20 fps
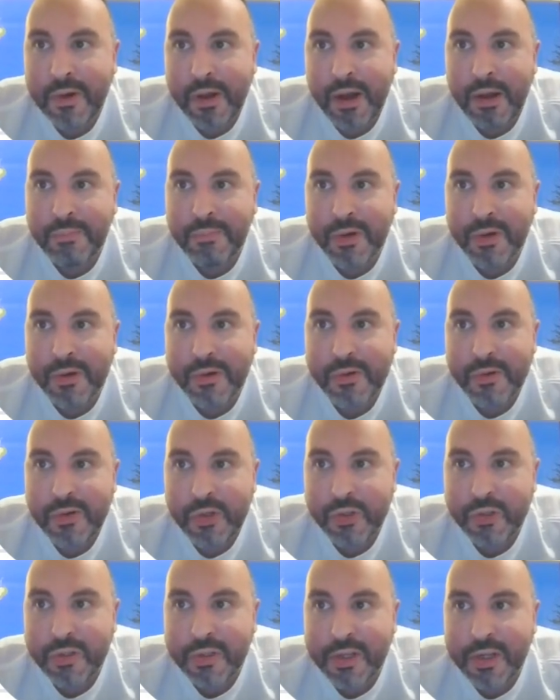I'm
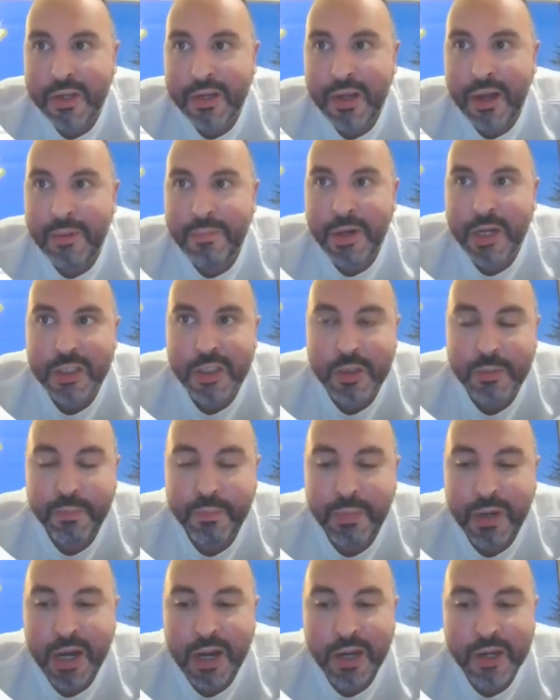on
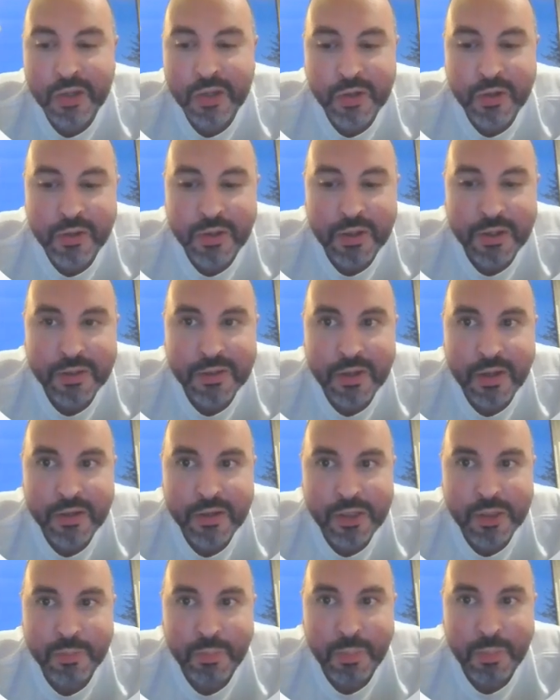SPY. I show you this
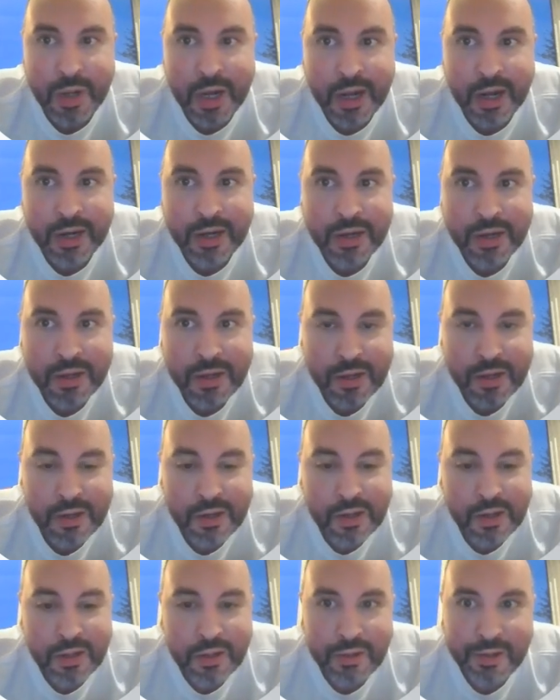on SPY.
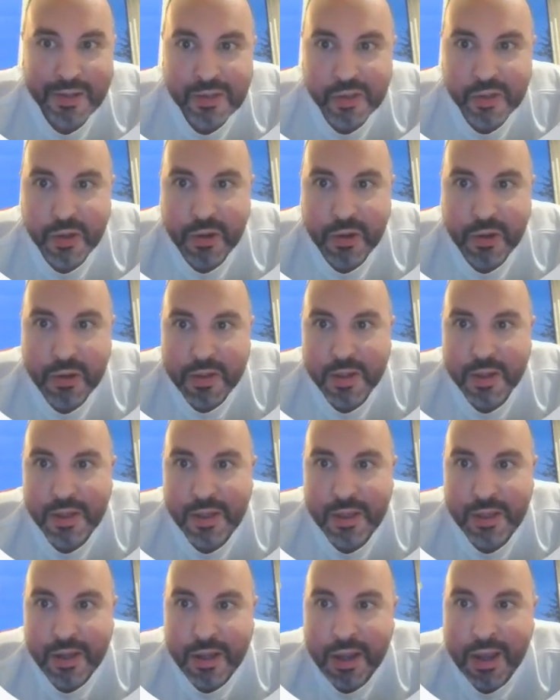Let's go to the
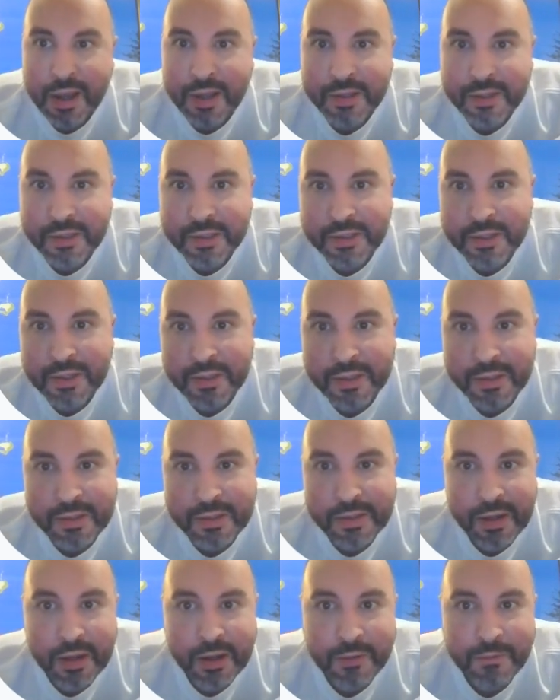ES
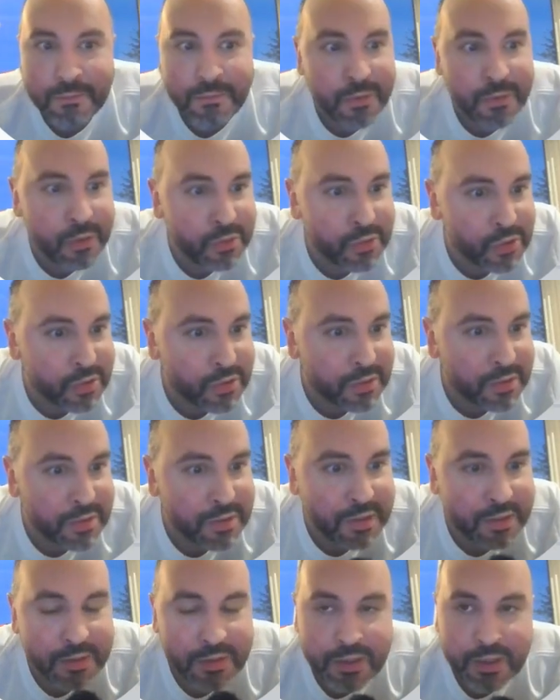since futures
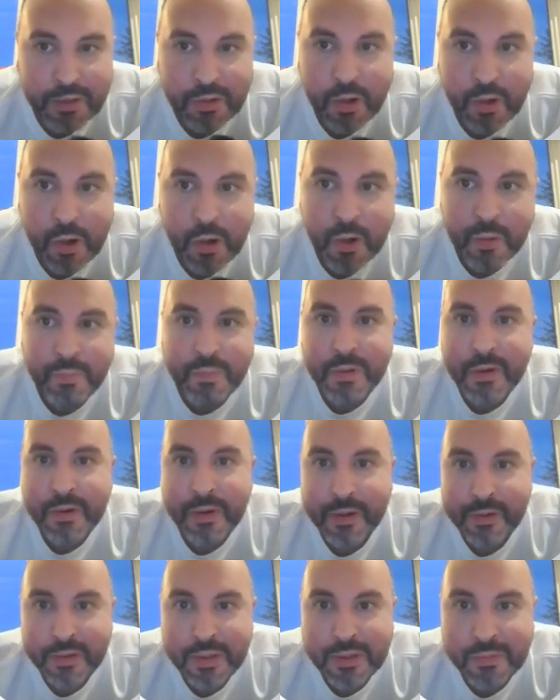is still open,
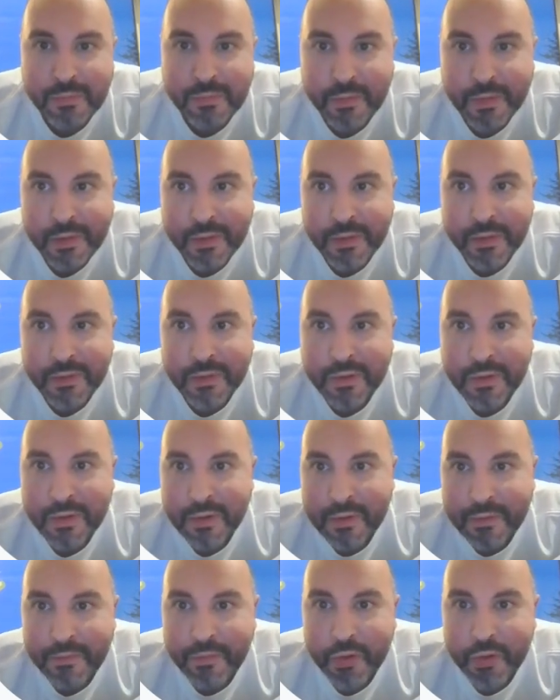at least for
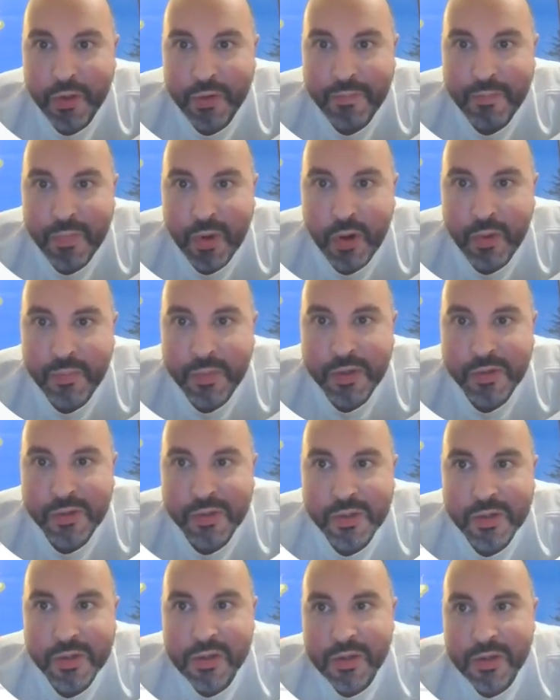the
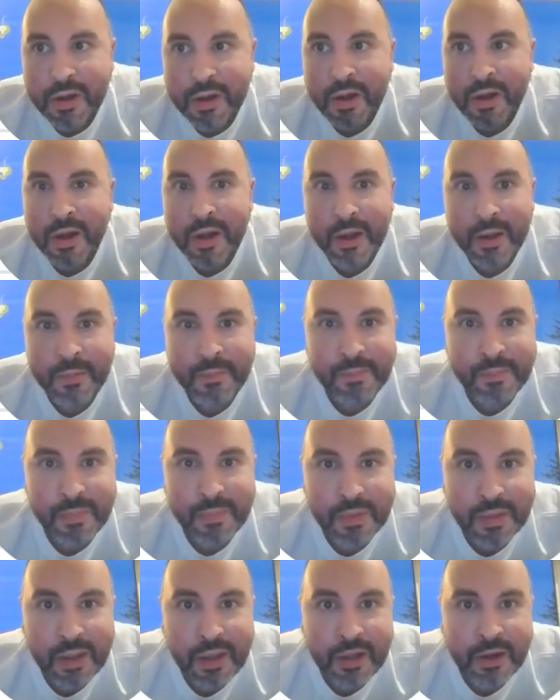moment.
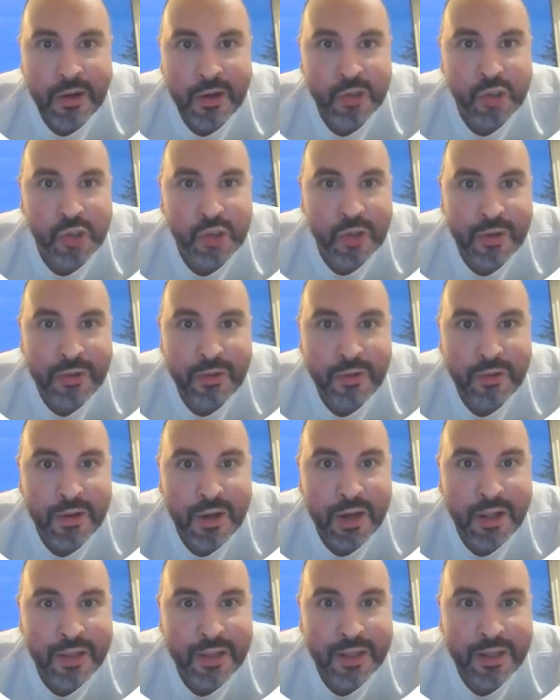And I'll show you
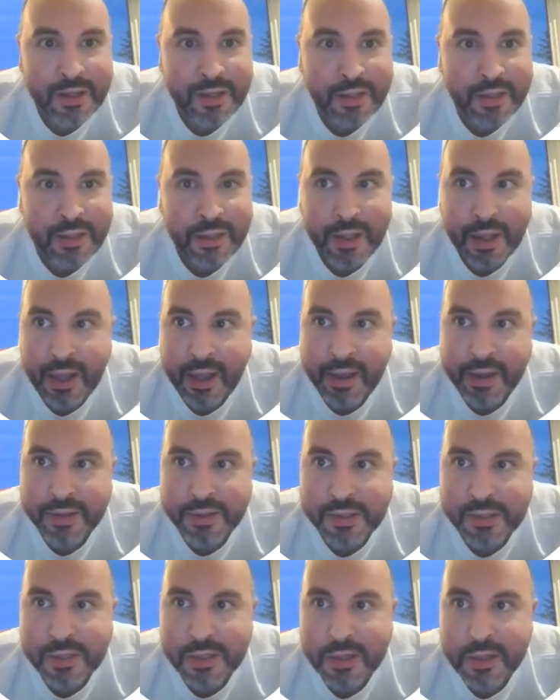on the
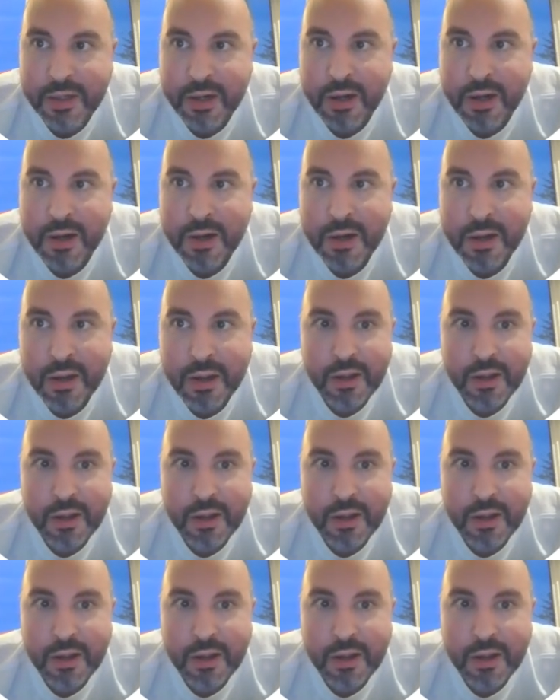ES here.